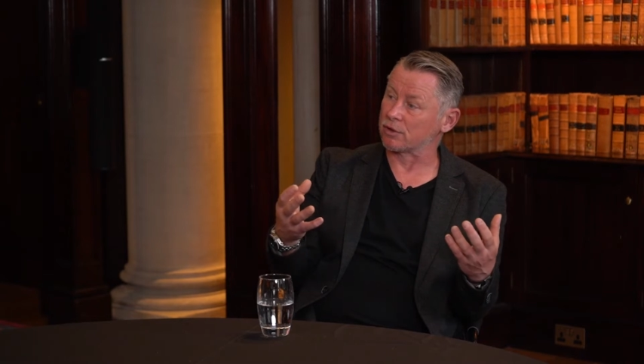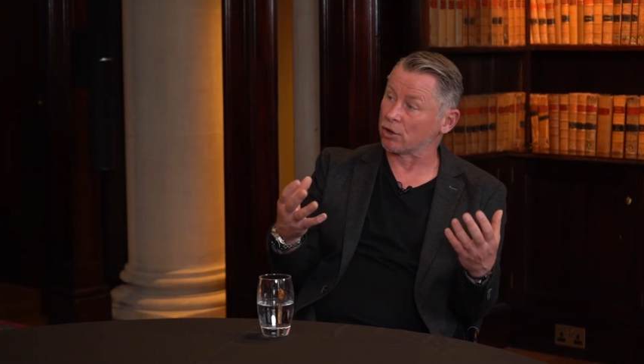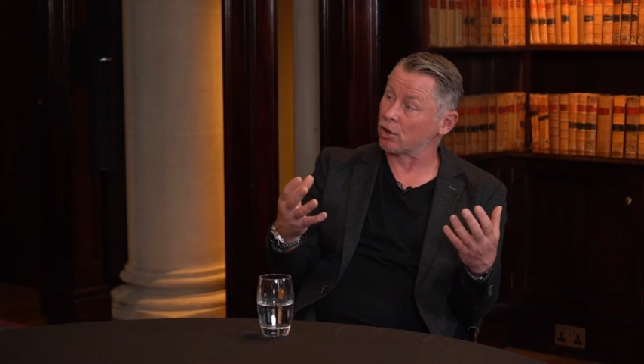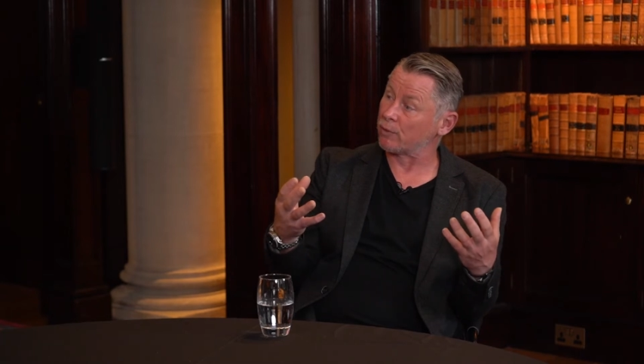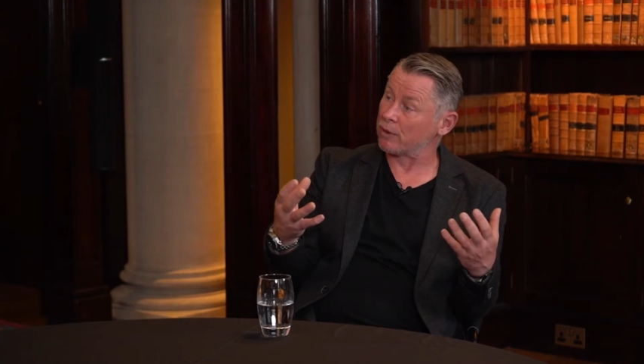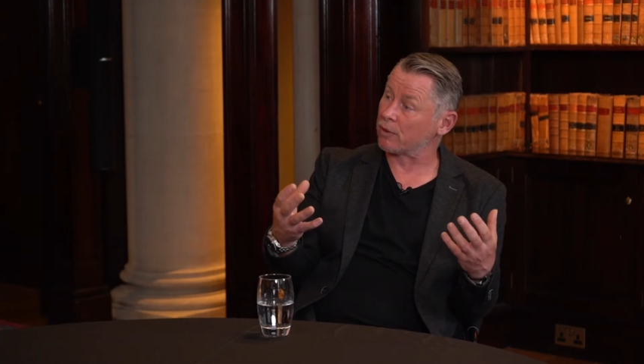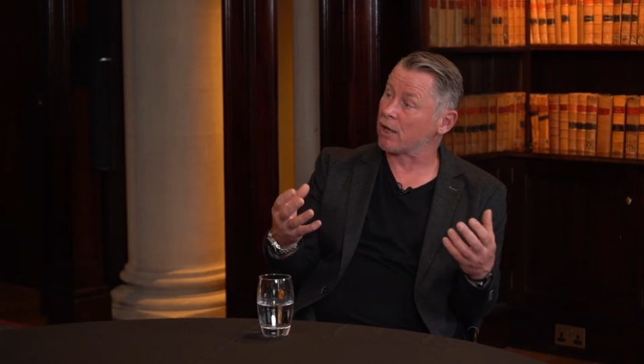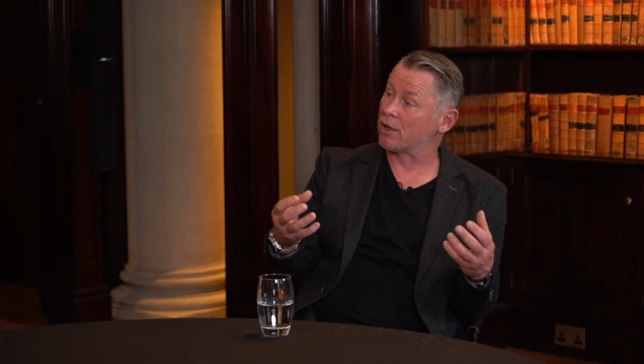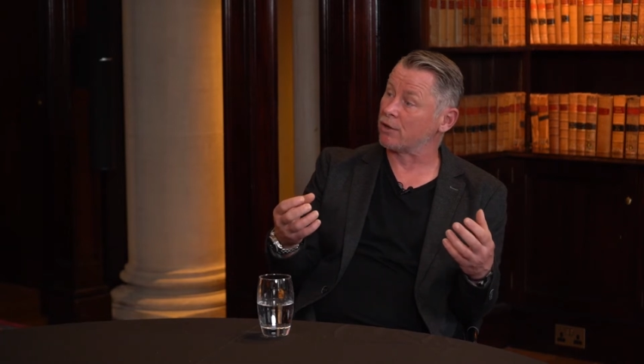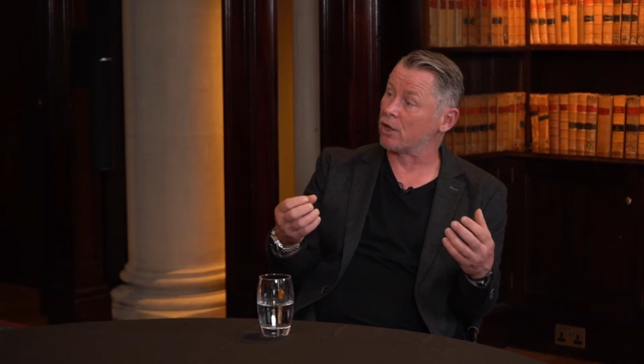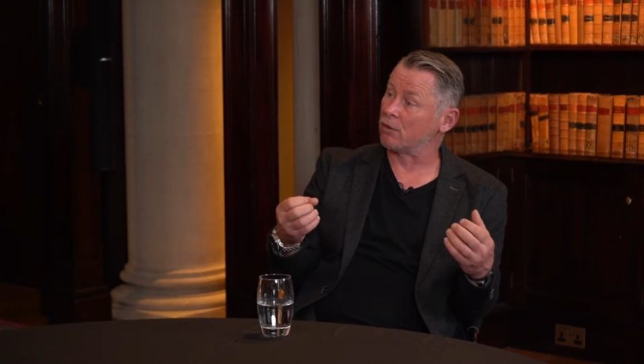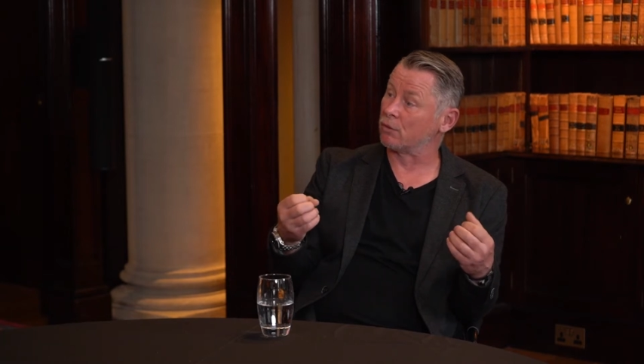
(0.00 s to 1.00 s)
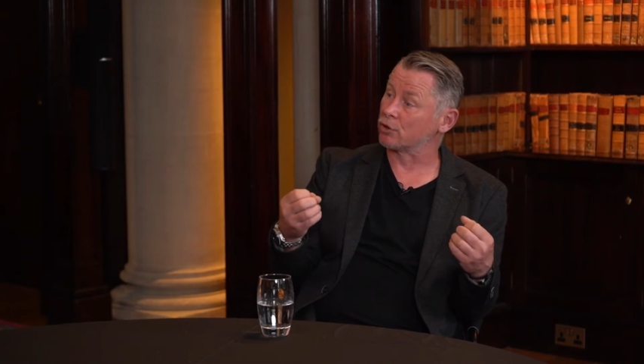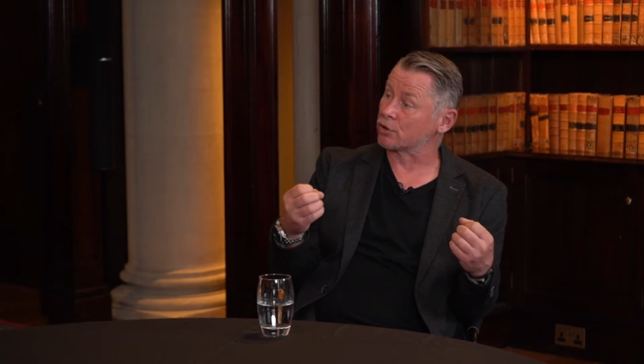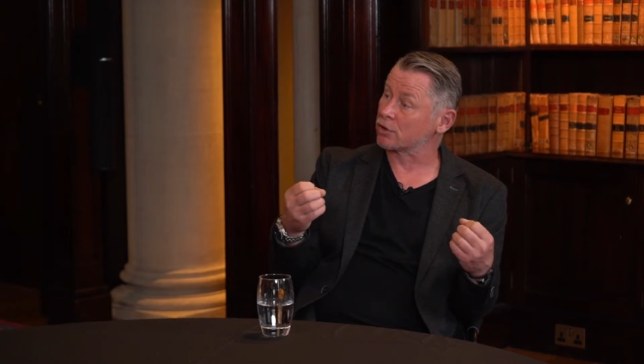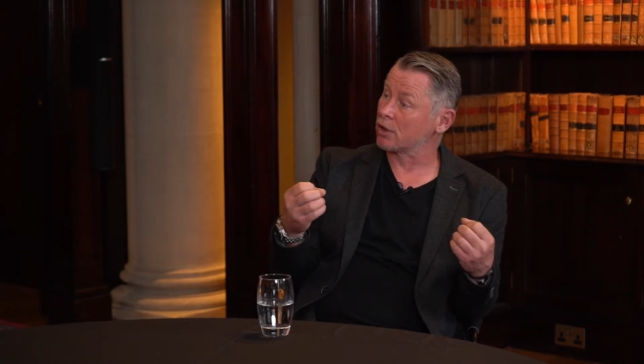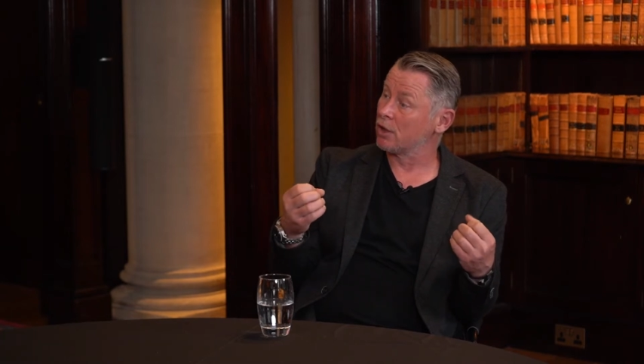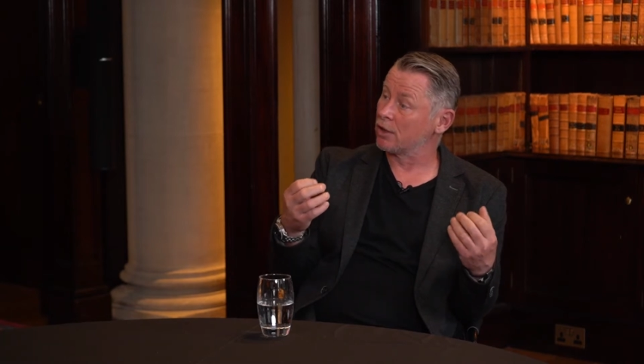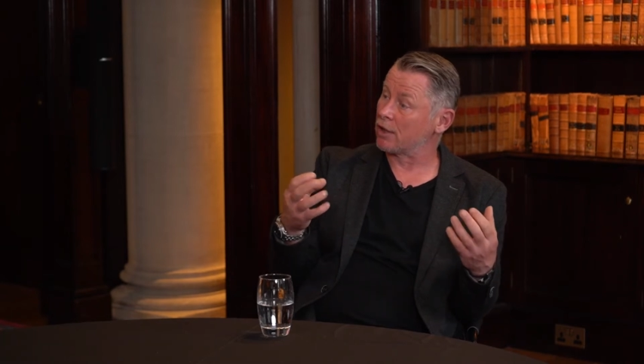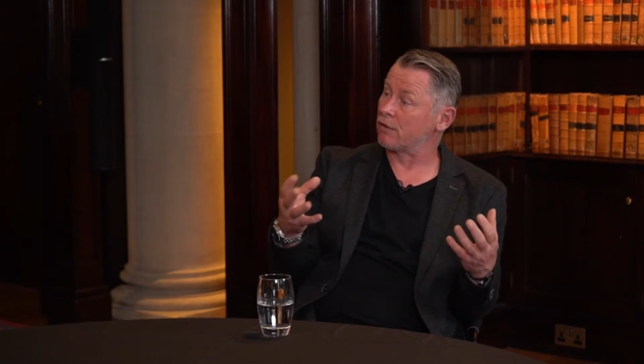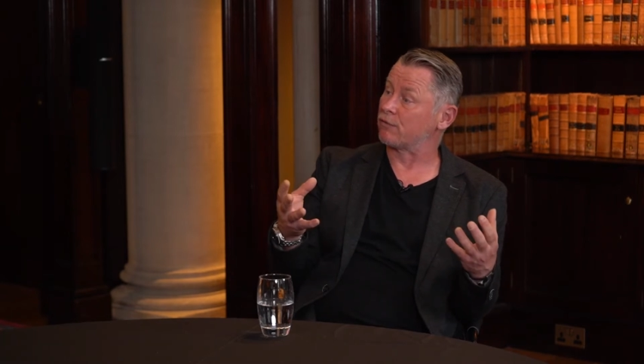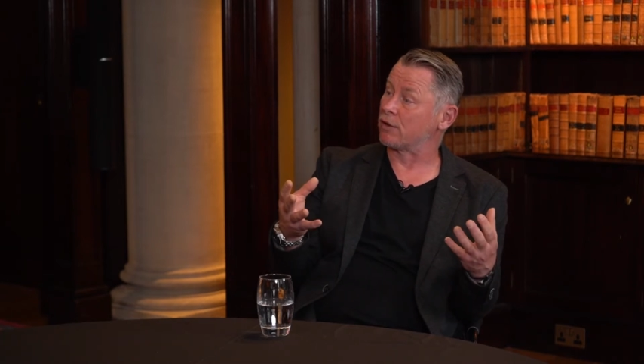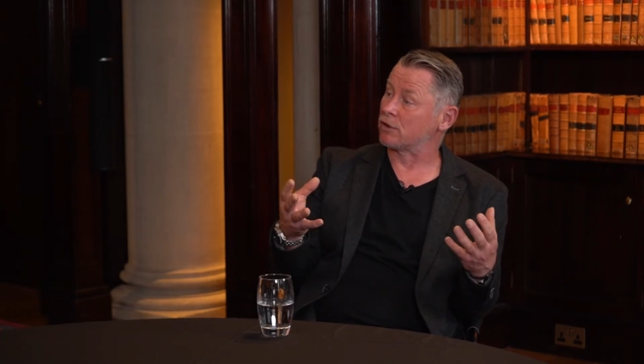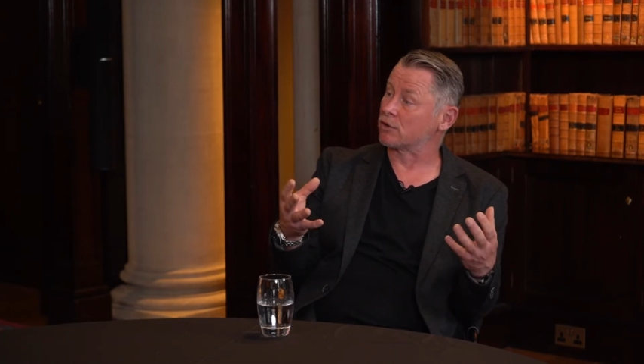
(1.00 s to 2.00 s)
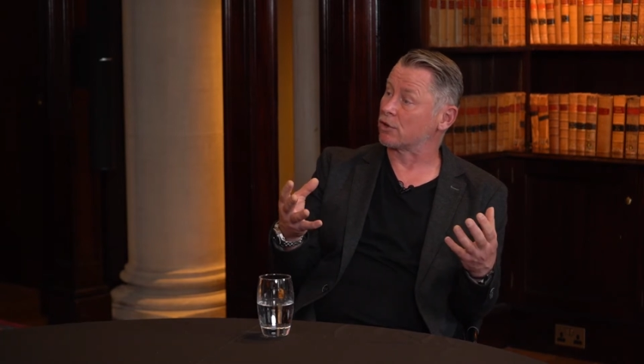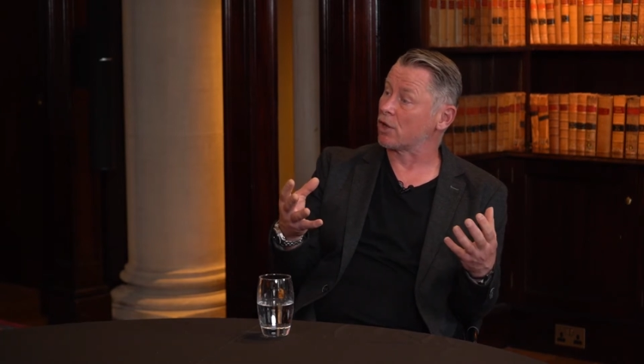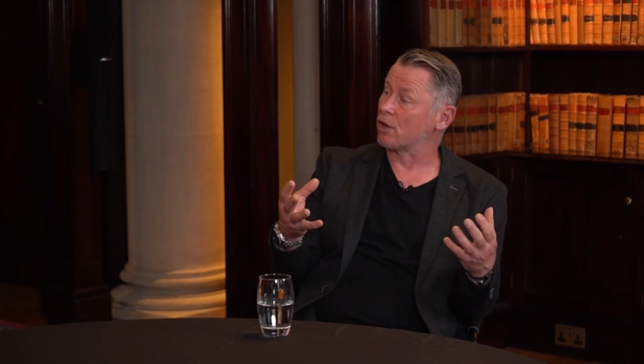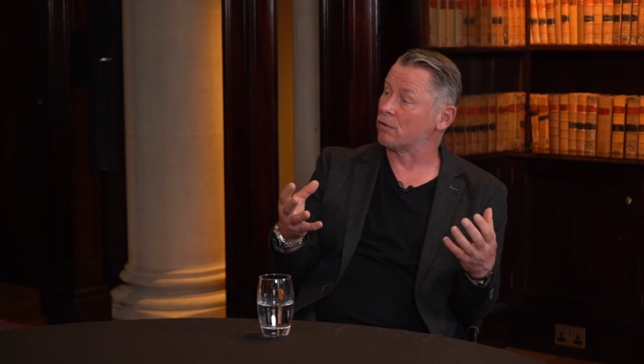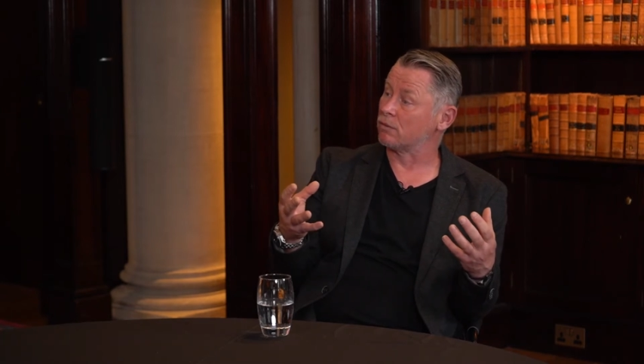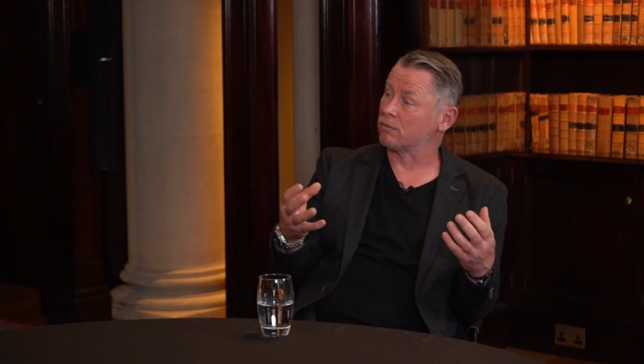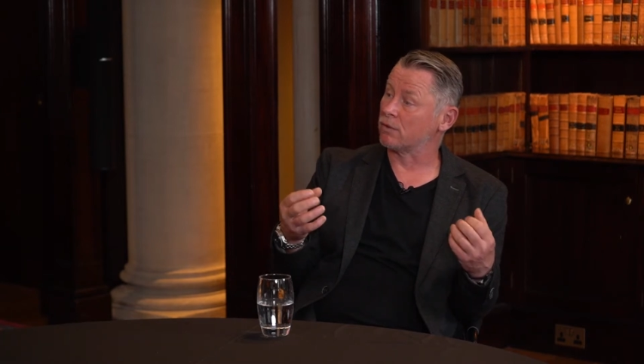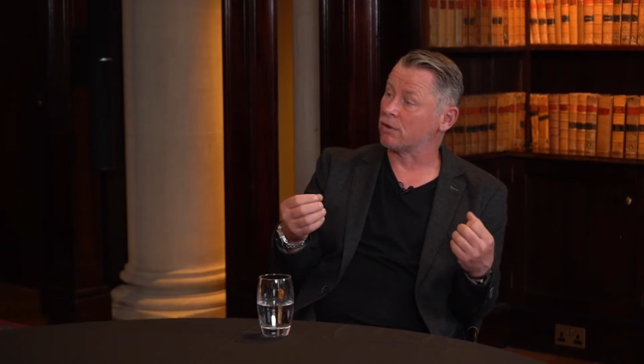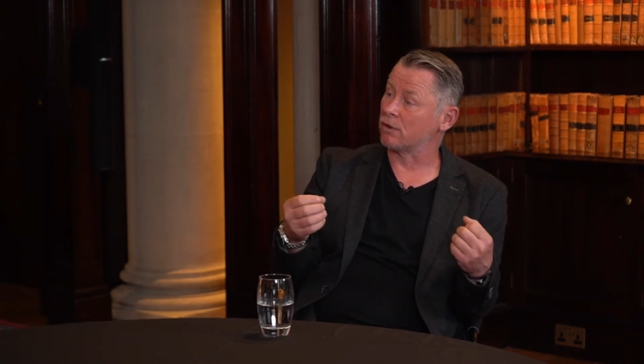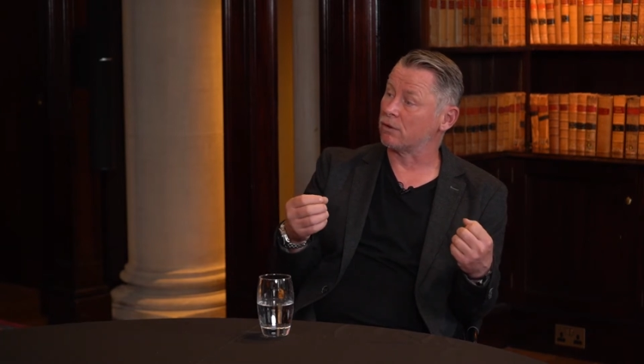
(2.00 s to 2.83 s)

a lot of people I know, will just give things a go, you know.